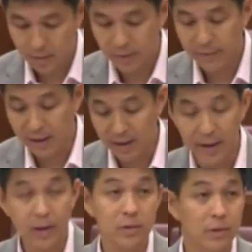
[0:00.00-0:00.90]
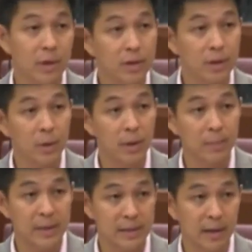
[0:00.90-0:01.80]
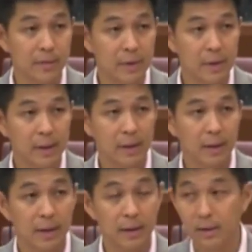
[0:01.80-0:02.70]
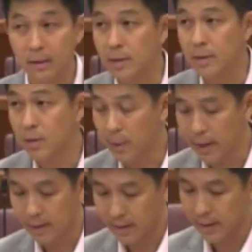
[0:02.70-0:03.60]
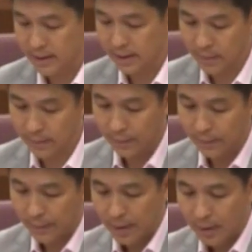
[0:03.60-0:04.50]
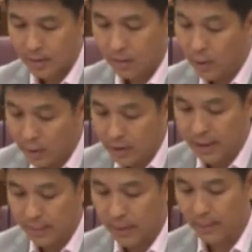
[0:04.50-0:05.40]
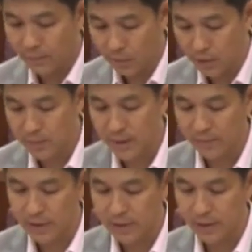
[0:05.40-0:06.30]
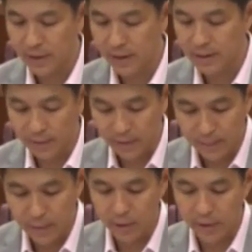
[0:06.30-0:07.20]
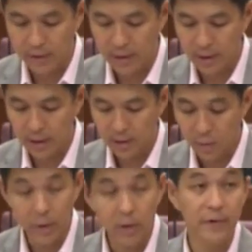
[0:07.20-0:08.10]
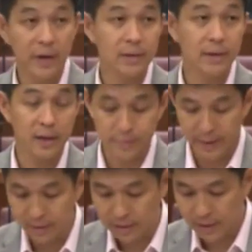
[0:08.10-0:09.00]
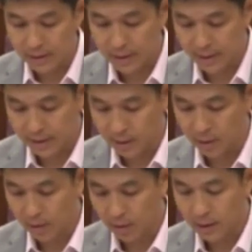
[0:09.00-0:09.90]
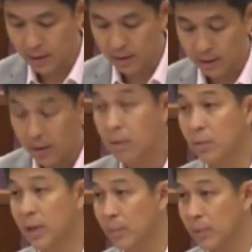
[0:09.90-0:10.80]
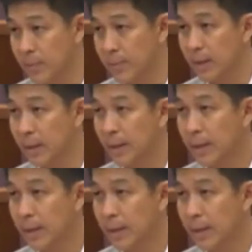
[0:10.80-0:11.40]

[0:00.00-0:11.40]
we have had nine construction workplace deaths. I think this is quite unacceptable. So we will step up enforcement efforts against errant employers who will face harsh penalties under the law, including imprisonment.